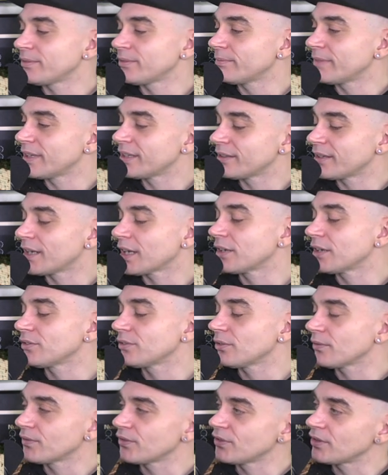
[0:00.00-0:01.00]
into some men's and that
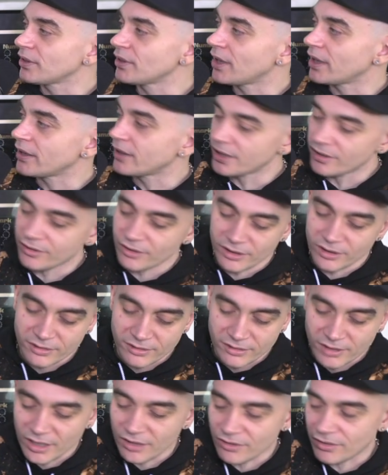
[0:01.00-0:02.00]
because obviously, like these are
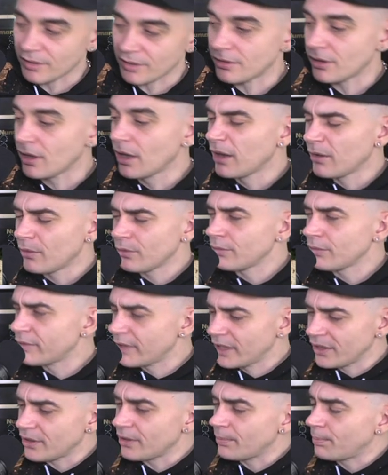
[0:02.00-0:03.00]
these are
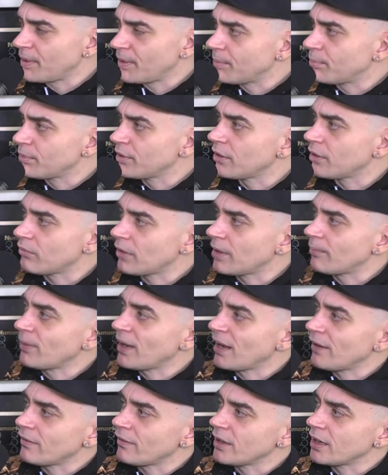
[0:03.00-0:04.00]
these are the people that run
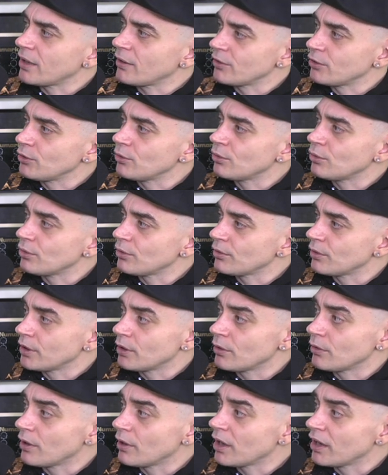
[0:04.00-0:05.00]
parallel in your
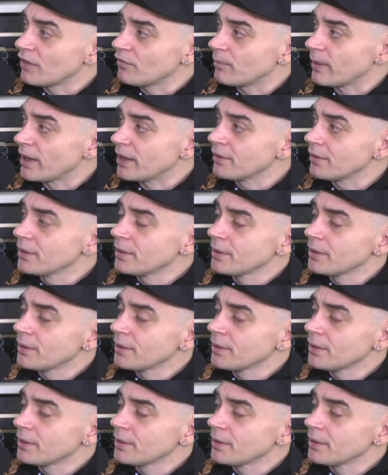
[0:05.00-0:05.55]
your life. Yeah, yeah, right?